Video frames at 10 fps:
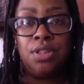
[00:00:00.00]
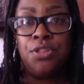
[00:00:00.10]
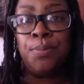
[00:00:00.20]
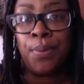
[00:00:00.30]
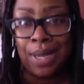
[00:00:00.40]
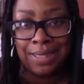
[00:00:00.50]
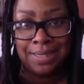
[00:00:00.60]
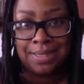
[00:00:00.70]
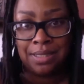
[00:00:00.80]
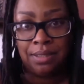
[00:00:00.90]
the
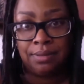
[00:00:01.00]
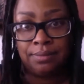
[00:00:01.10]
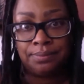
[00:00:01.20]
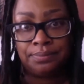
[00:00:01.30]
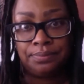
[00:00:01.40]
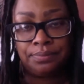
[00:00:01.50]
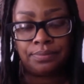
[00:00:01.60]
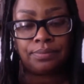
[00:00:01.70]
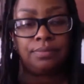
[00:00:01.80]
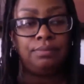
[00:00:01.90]
pregnancy,
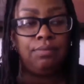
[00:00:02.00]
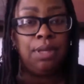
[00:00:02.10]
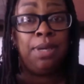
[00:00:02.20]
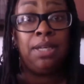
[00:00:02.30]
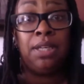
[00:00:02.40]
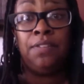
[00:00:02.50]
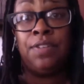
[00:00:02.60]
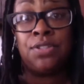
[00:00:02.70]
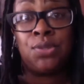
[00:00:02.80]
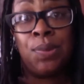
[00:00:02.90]
meaning if
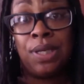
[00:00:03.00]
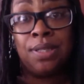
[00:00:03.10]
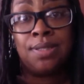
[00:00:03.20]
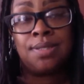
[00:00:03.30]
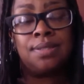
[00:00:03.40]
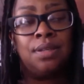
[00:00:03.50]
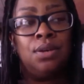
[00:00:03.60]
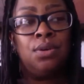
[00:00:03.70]
it's twins,